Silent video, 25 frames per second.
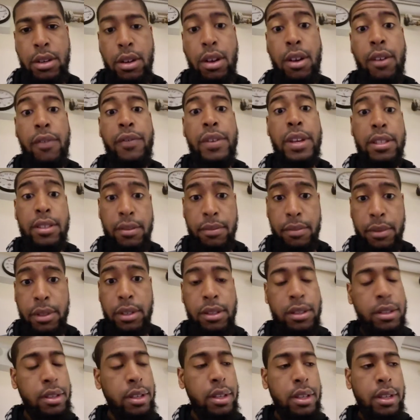offensively.
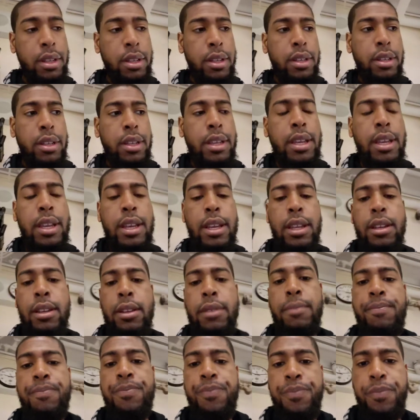
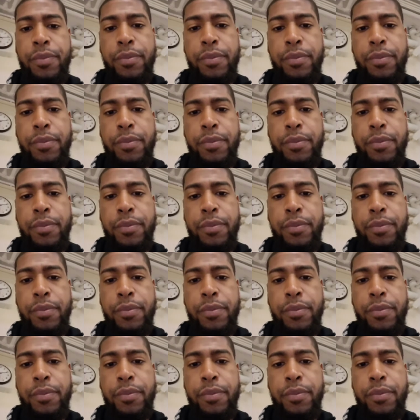And